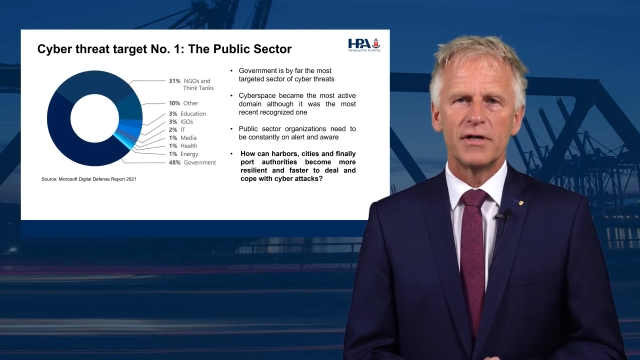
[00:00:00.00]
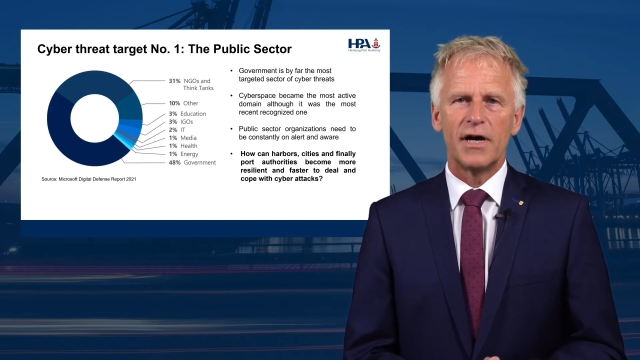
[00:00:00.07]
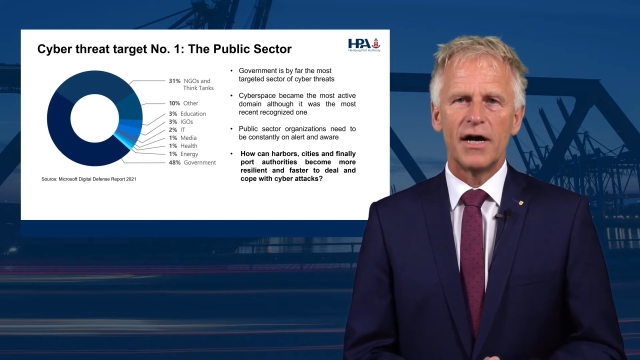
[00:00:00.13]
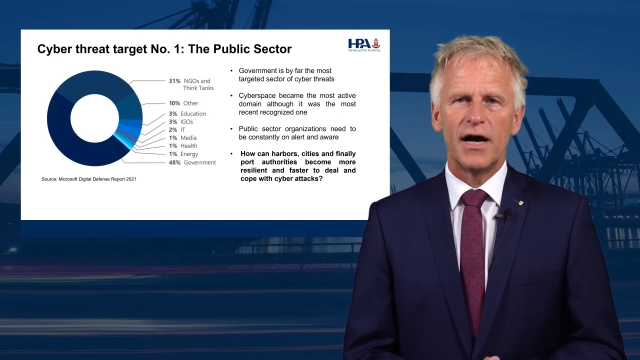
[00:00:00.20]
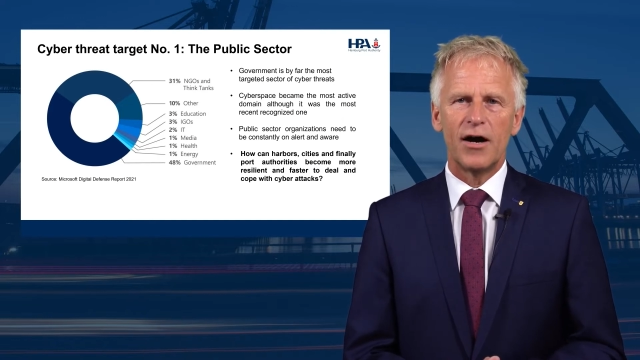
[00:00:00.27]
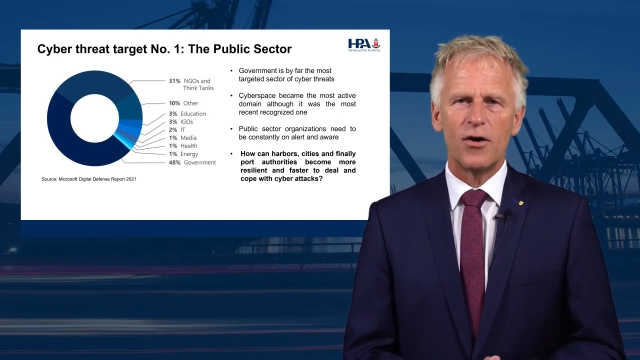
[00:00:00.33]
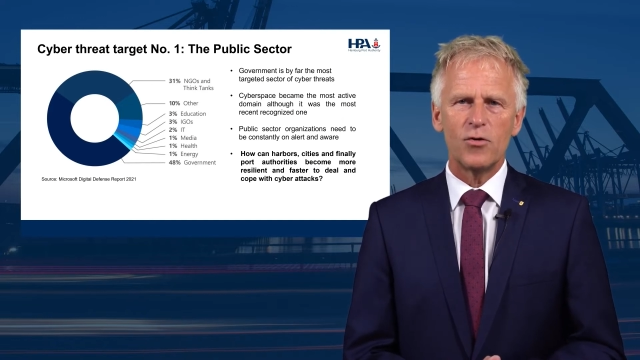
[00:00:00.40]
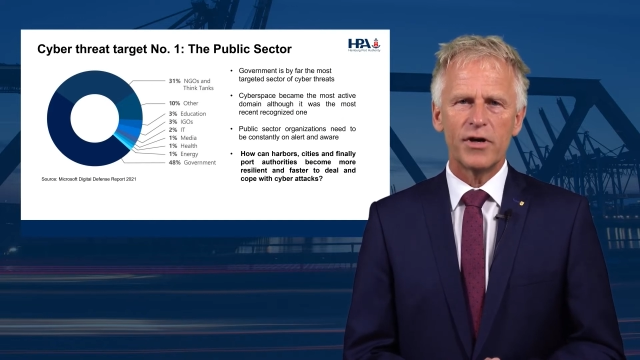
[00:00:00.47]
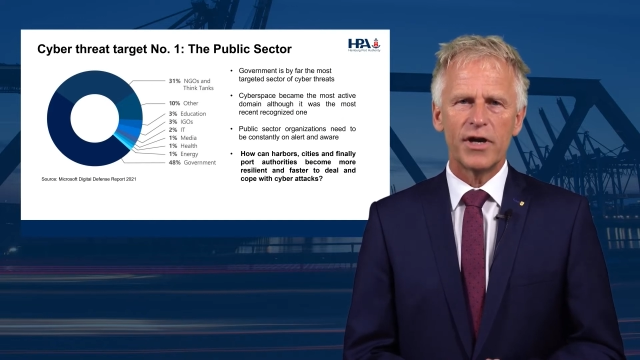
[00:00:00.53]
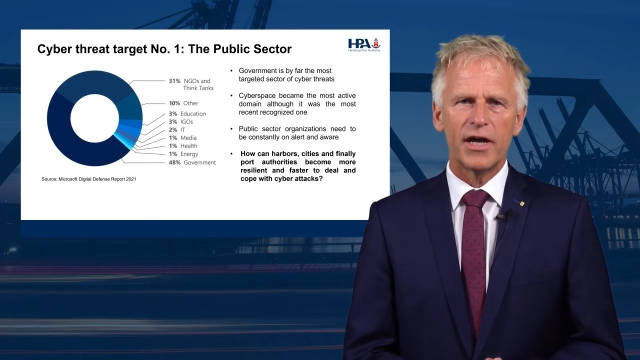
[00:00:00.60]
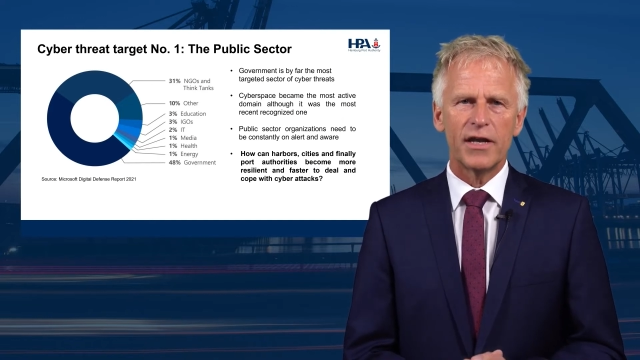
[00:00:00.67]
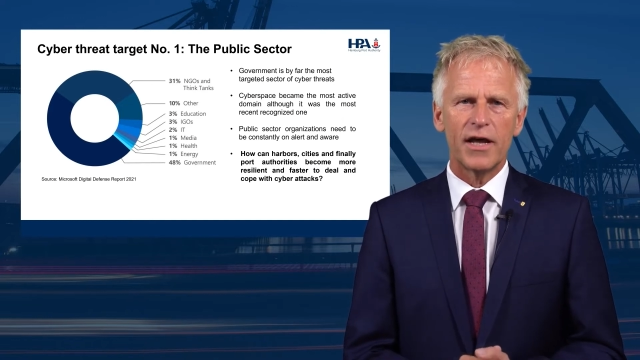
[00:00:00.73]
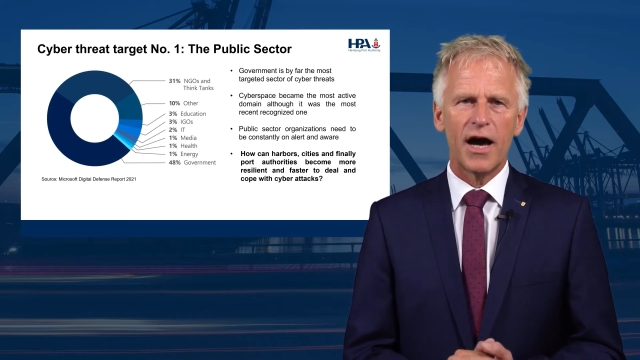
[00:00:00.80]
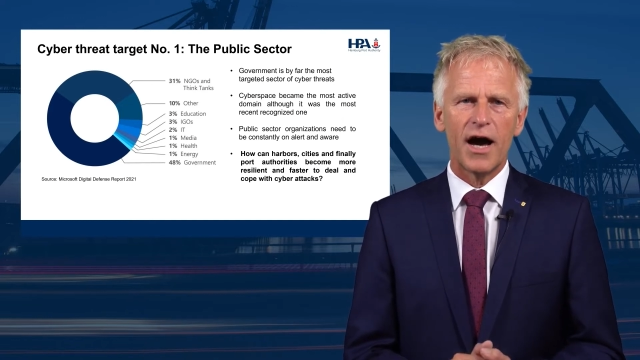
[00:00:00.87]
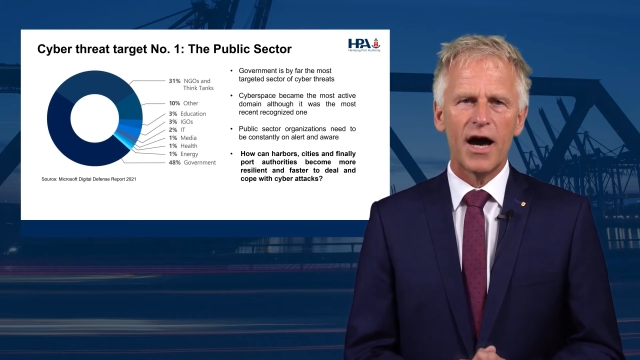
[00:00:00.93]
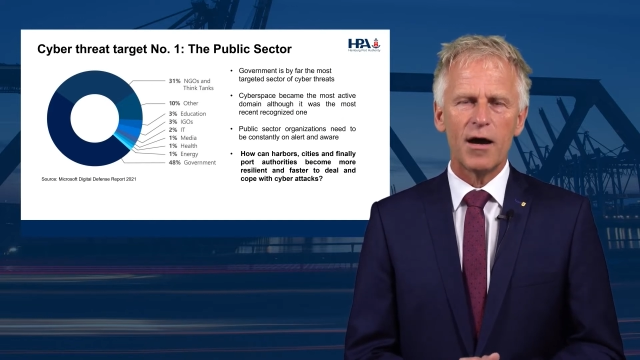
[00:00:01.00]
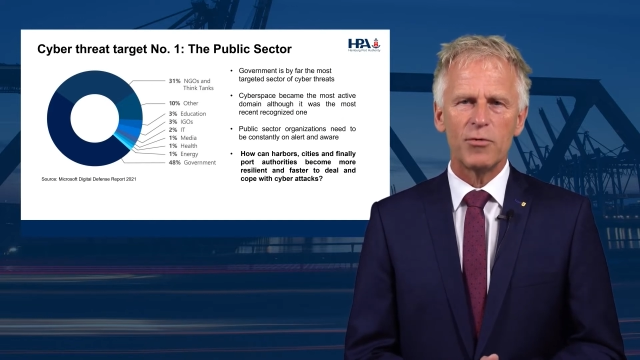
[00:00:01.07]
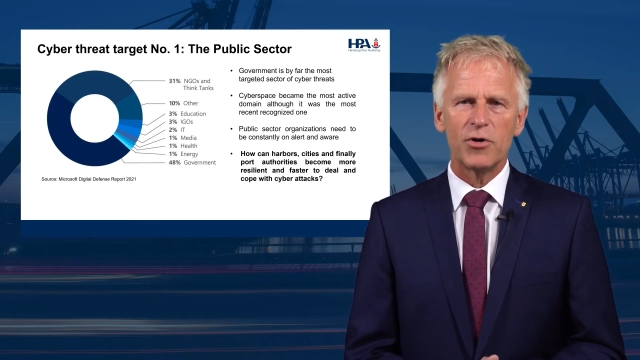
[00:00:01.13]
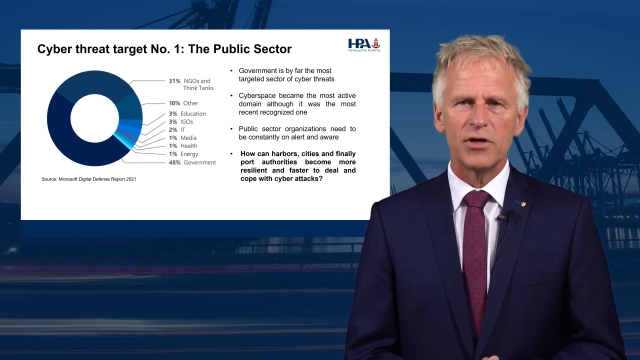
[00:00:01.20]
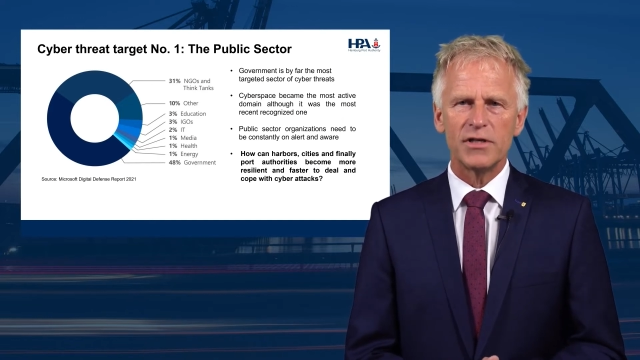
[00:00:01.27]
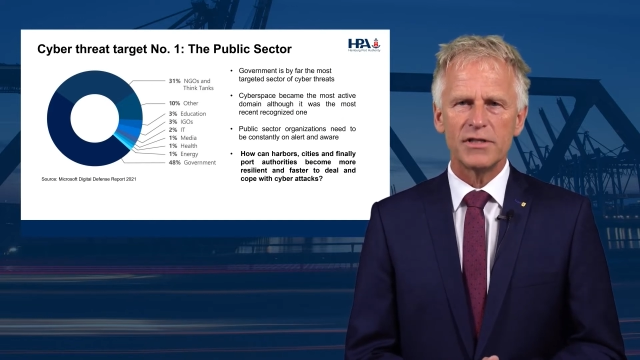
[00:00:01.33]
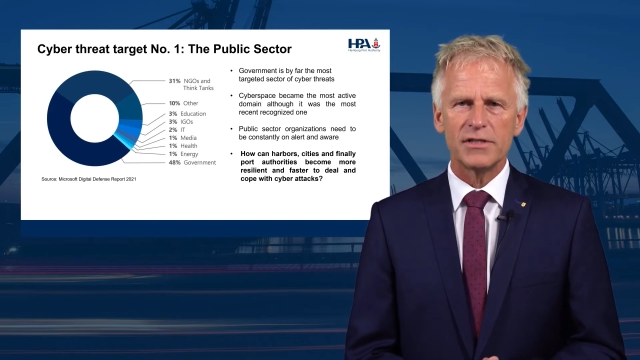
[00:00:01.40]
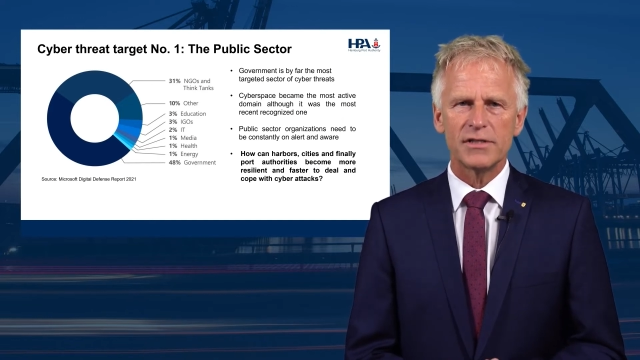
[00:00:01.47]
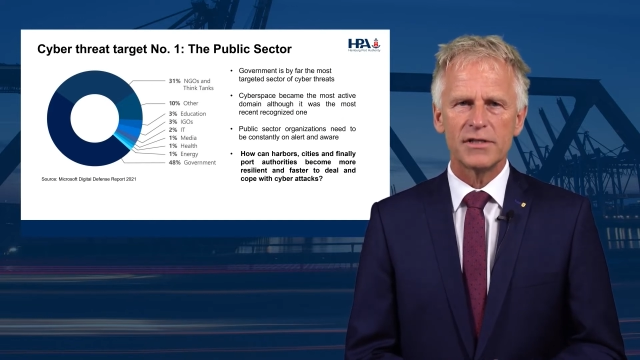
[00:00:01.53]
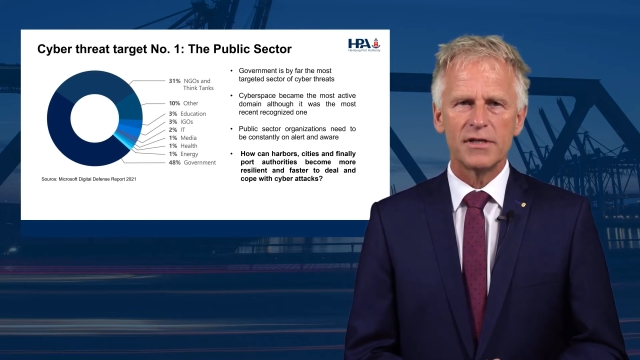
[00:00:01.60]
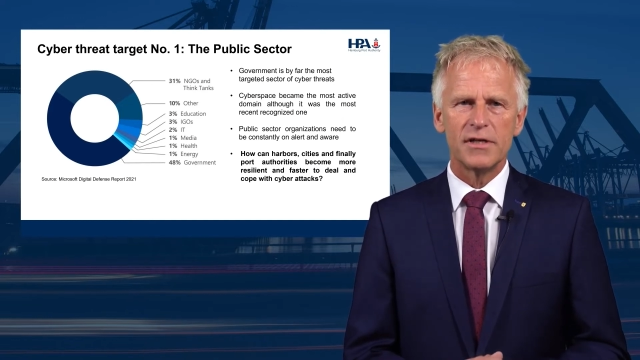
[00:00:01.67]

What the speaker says: How can harbors,